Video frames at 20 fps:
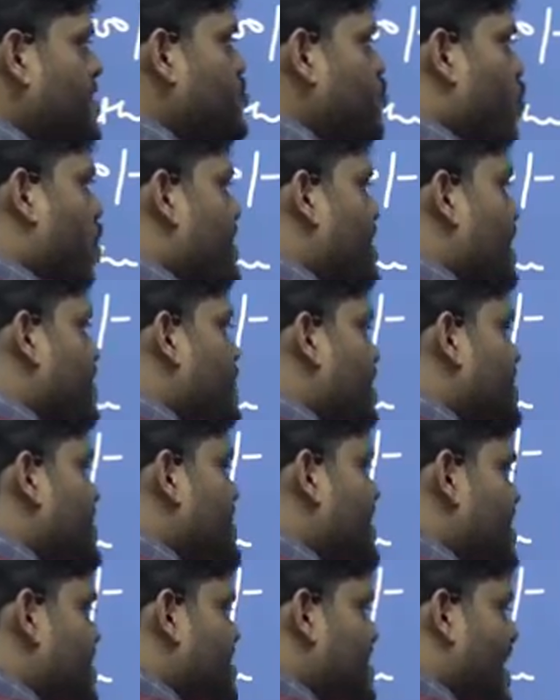whatever
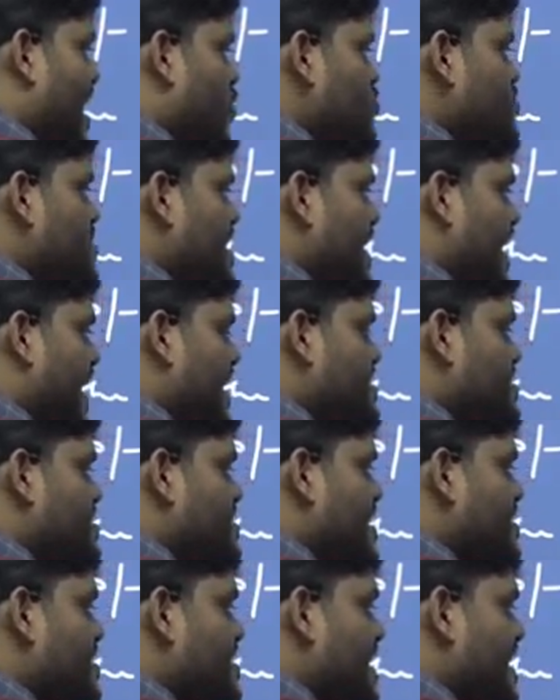10,000
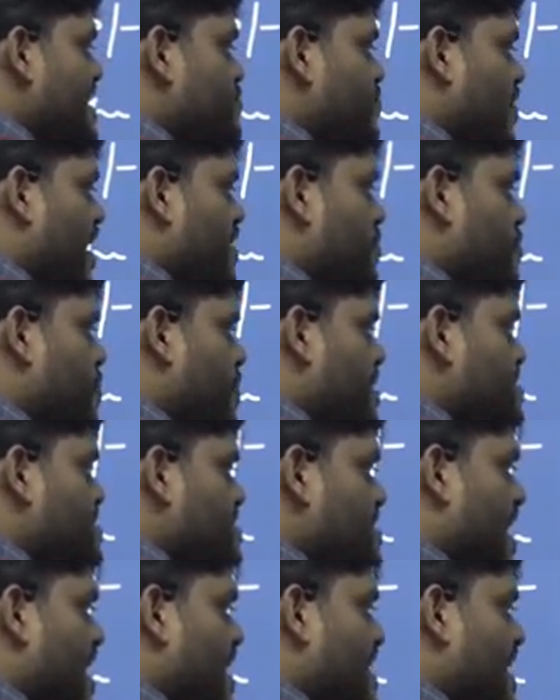extra these 5%
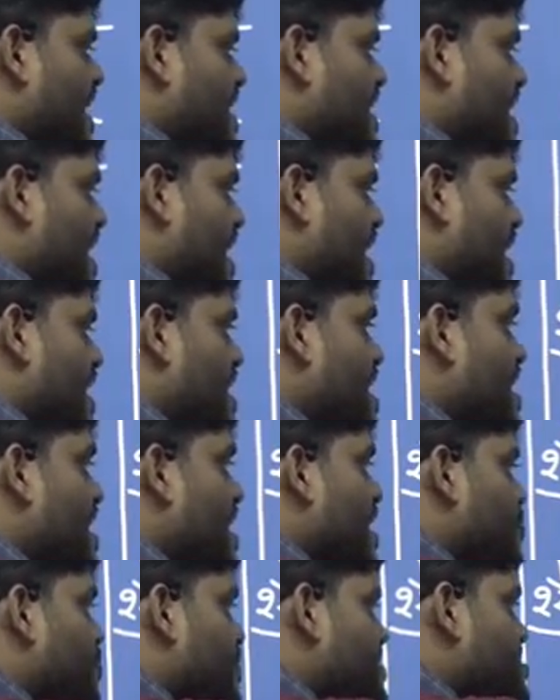are getting,
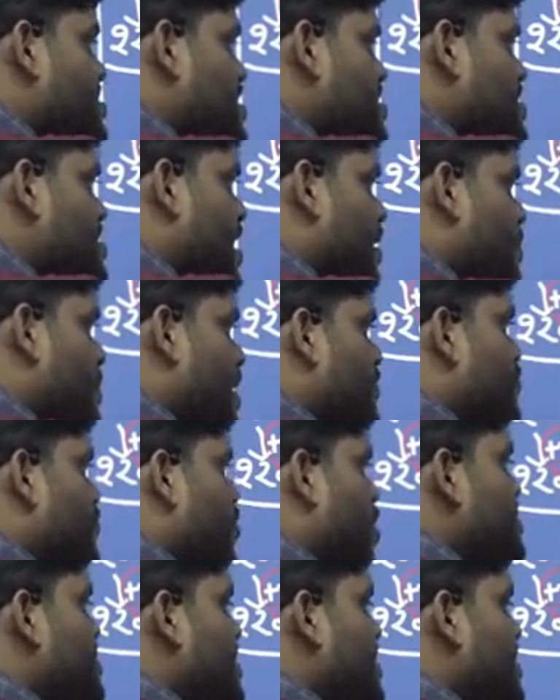this is coming from the